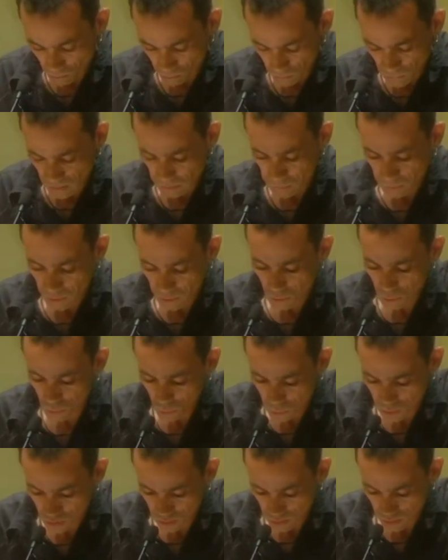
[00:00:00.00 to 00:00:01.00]
And my
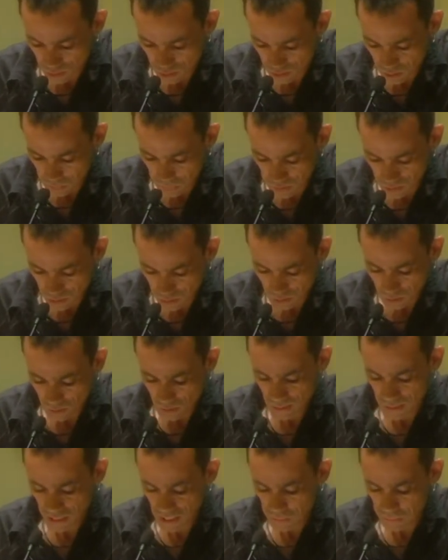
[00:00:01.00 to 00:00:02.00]
thoughts had disappeared
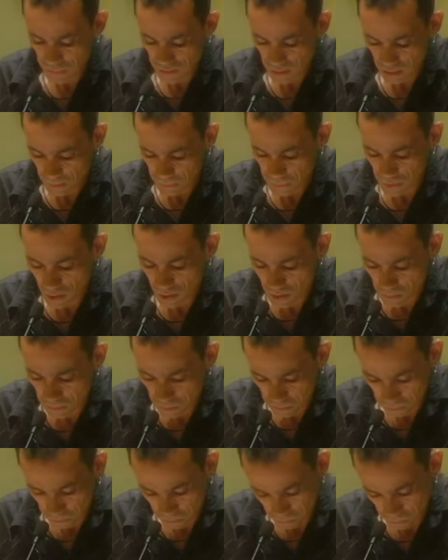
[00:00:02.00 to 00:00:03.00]
and I had become
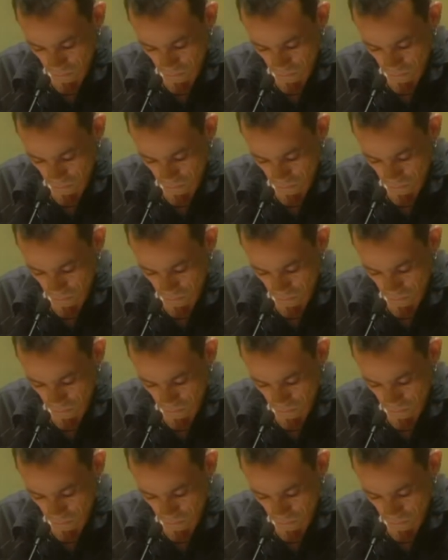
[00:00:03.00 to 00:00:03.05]
numb.